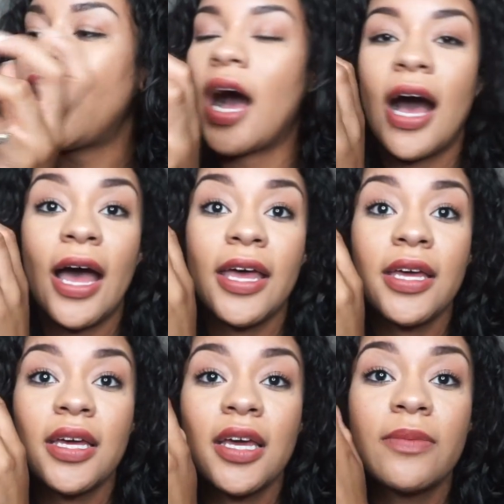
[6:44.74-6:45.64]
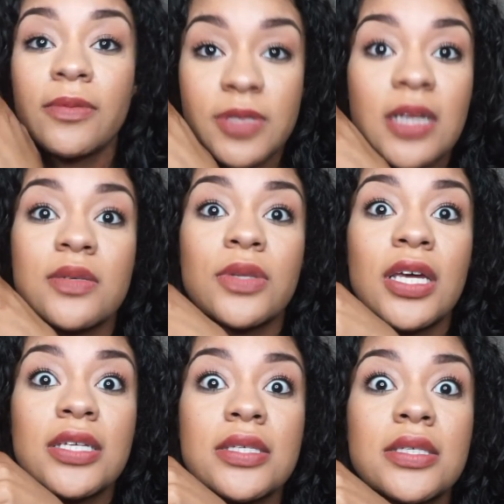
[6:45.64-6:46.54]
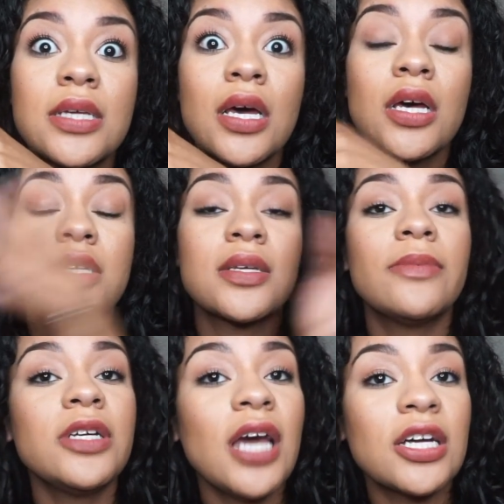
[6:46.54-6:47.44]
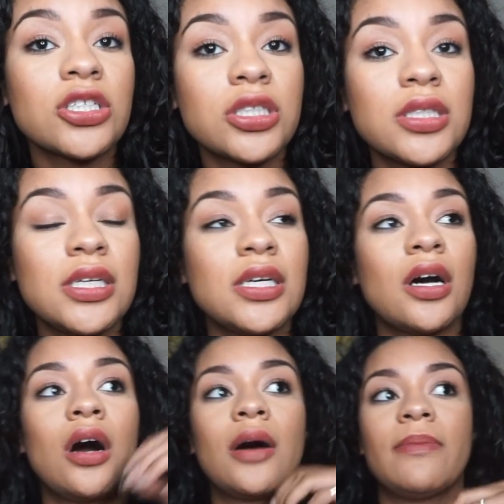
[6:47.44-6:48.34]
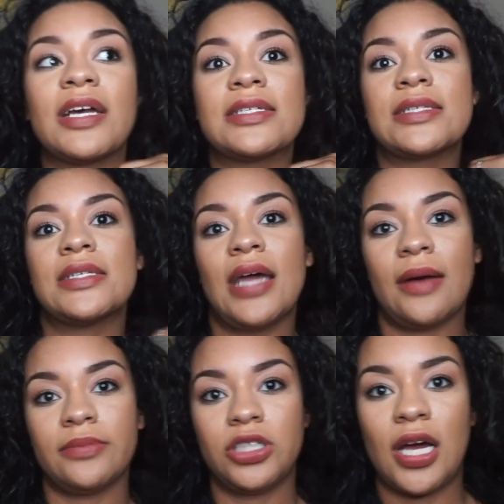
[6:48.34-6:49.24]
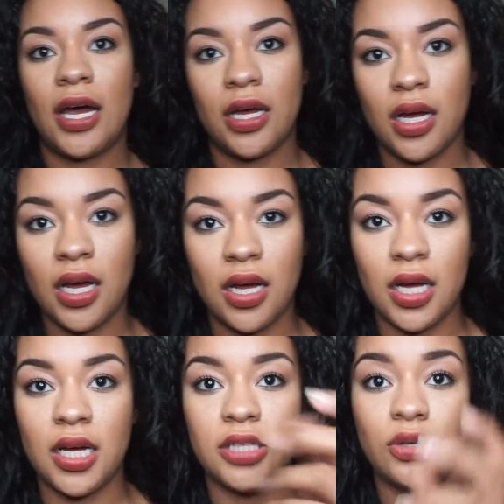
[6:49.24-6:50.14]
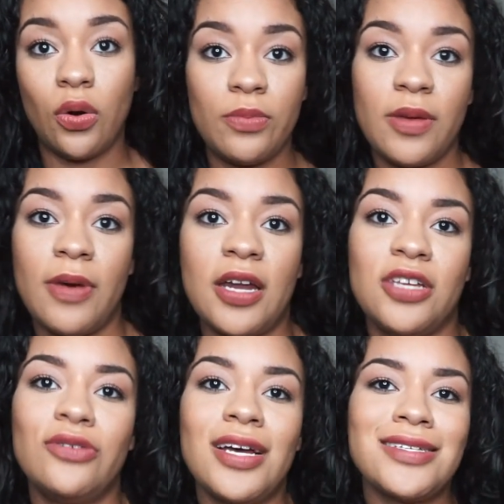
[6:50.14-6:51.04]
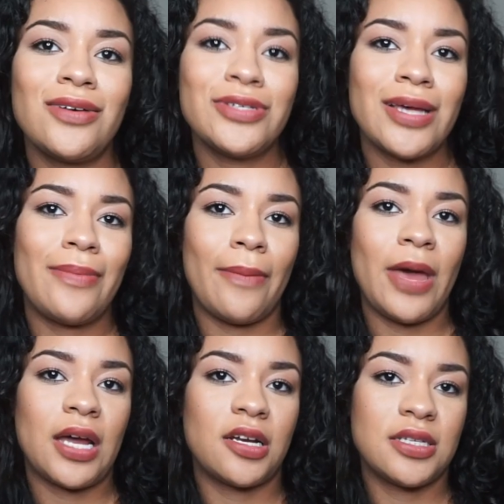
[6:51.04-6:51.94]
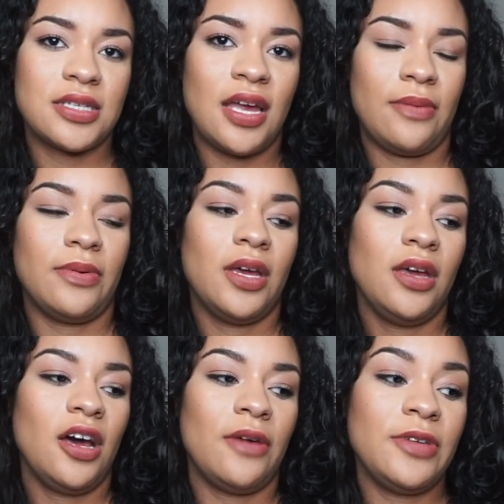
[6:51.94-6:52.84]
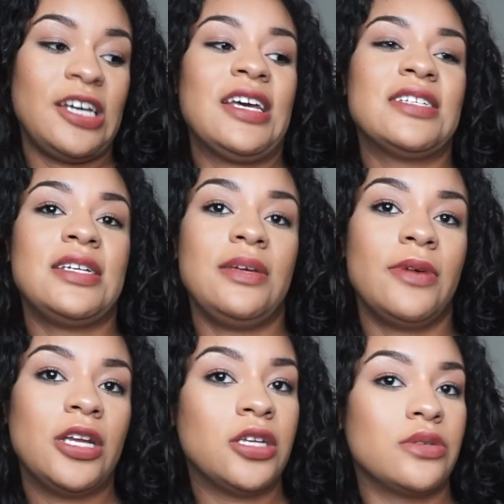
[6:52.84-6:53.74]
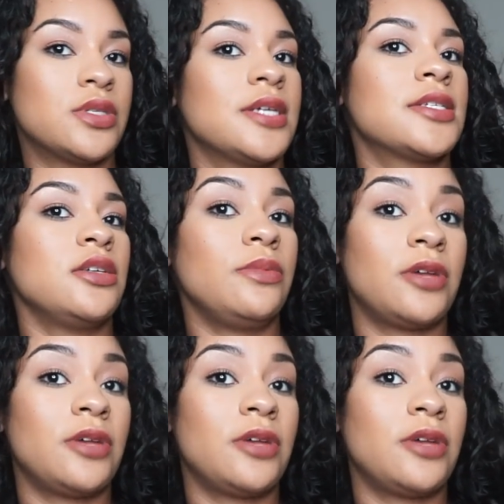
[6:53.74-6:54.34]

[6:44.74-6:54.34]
I am obsessed with this. Somebody actually on my Snapchat uh, told me about it. You guys always got my back on Snap. I'll be like, has anybody used this? And you'll be